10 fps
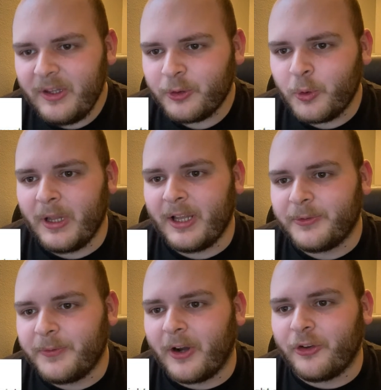This school
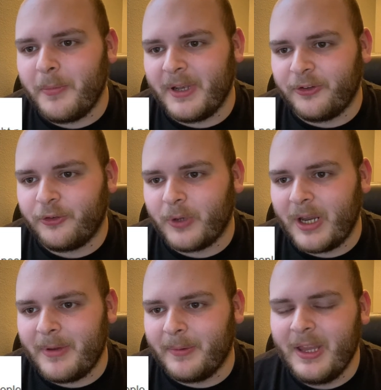has far too many
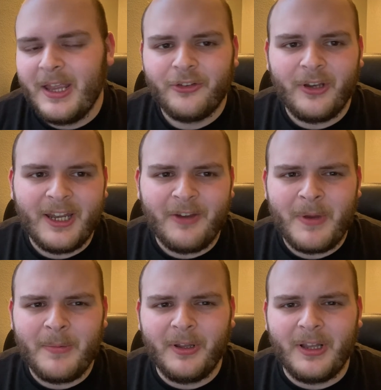straight people. Should I give
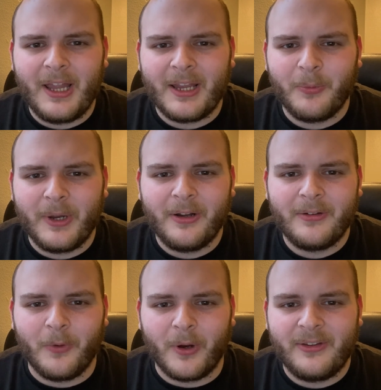people, like,
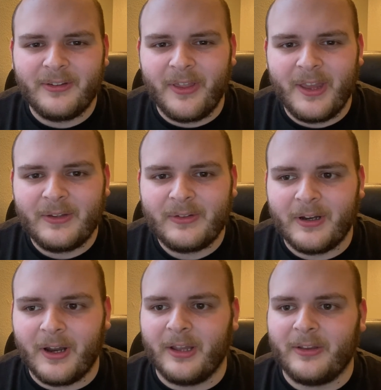weird voices in this?
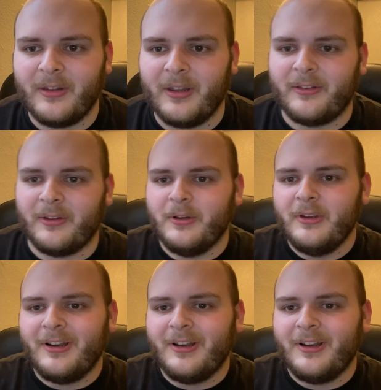Alright, let's see.